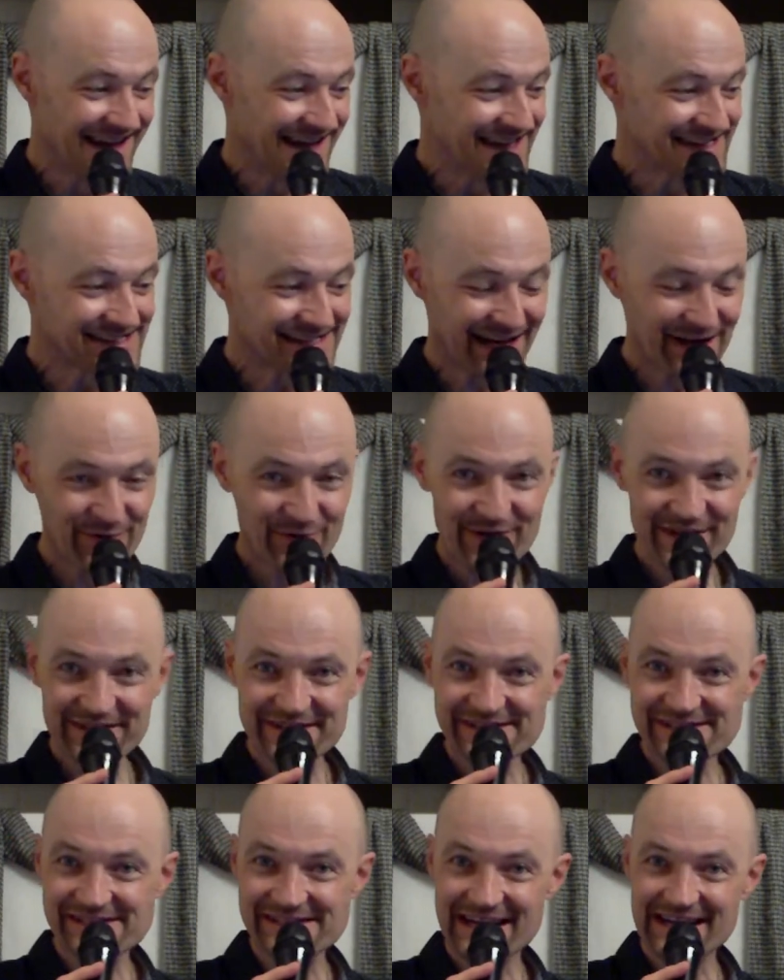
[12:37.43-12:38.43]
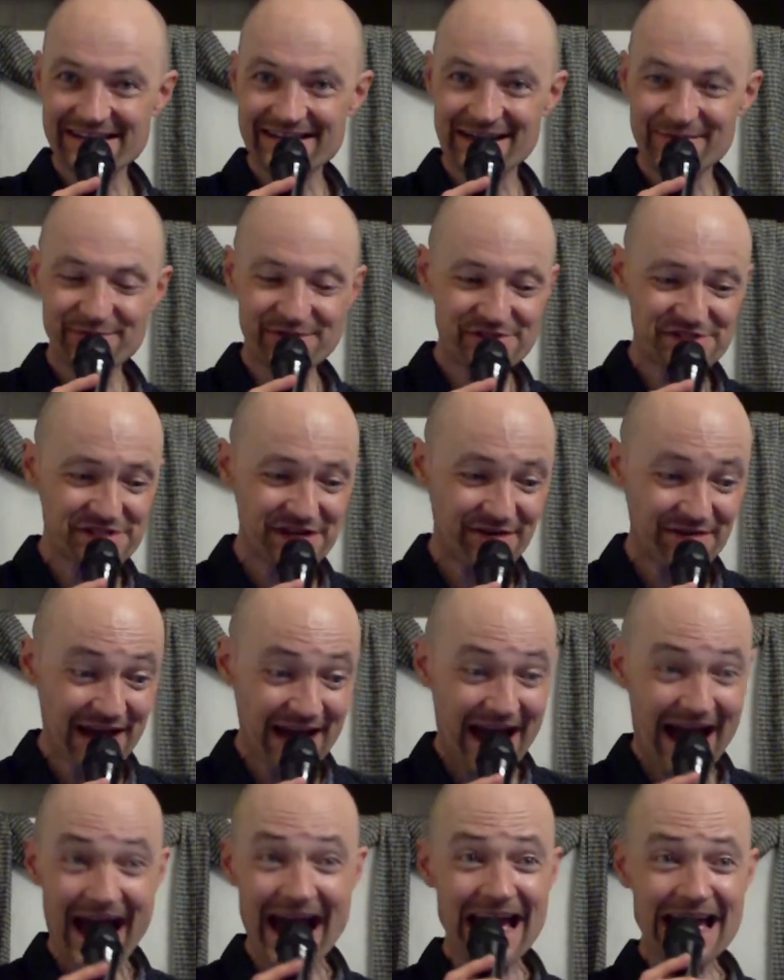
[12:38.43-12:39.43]
He said, I wanted to stand up and shout,
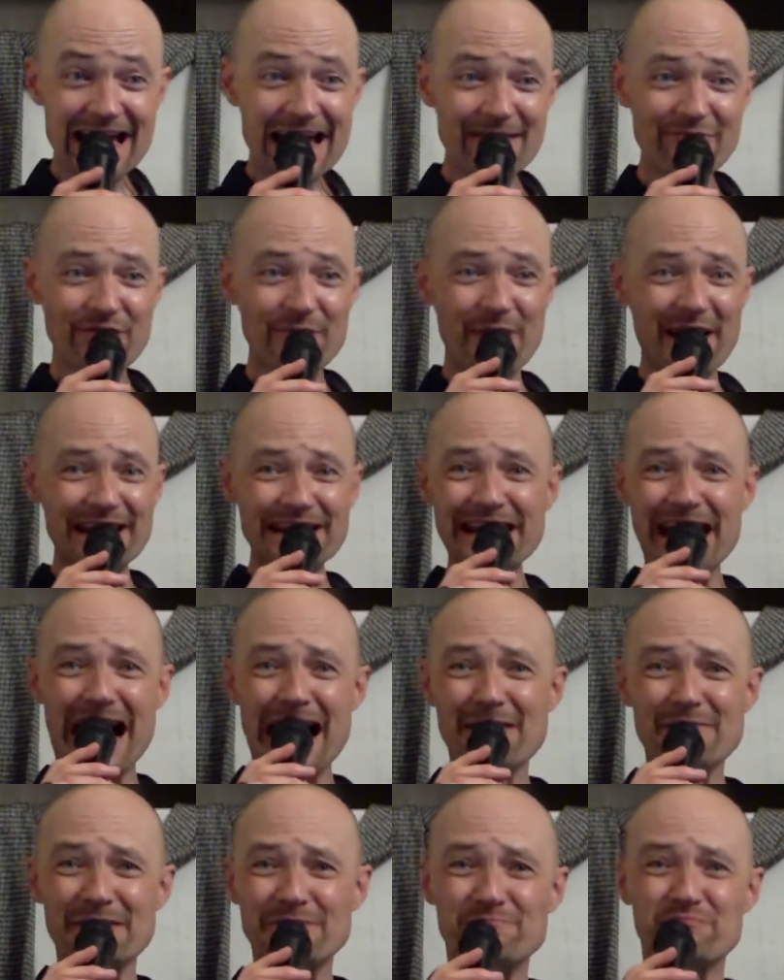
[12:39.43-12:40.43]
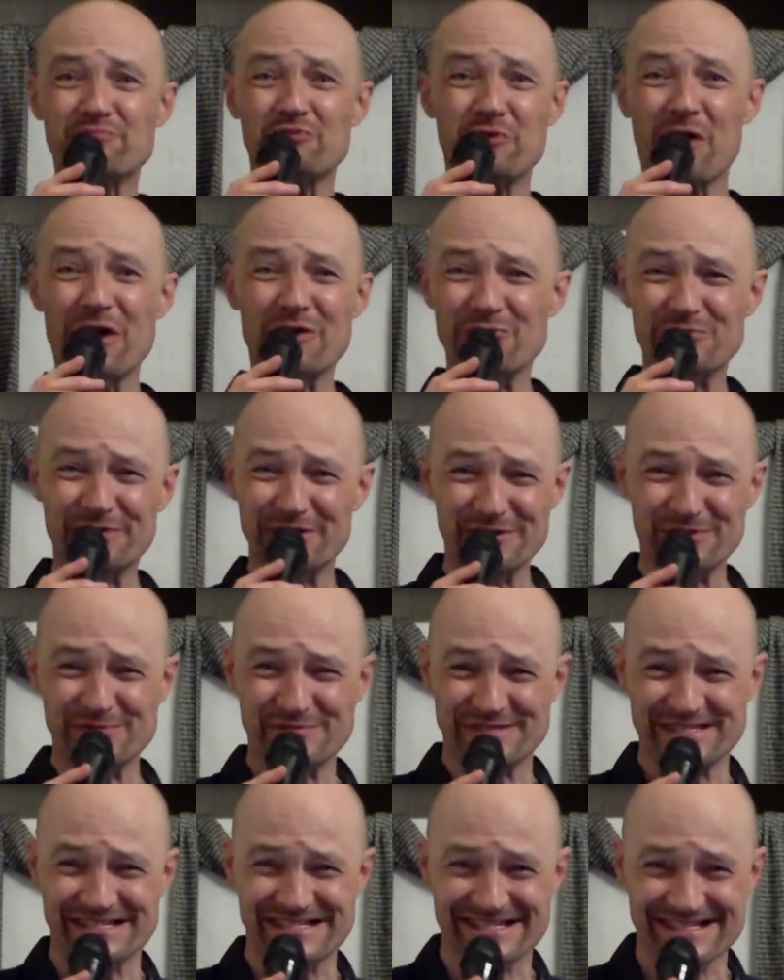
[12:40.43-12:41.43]
hey everybody, I'm in
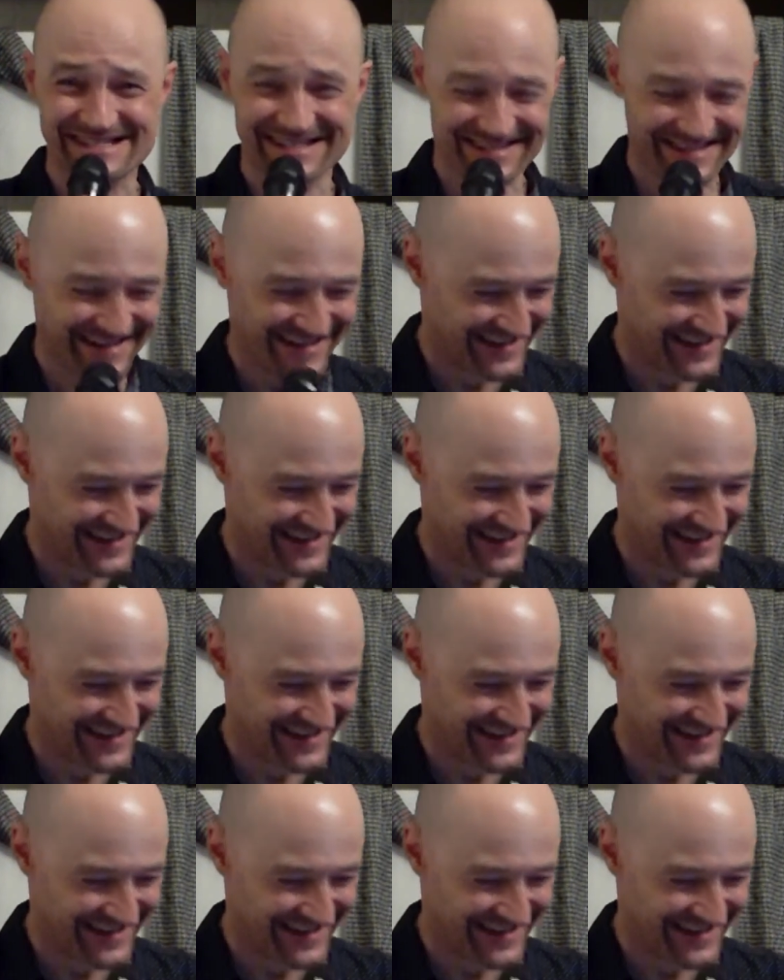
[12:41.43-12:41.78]
produce.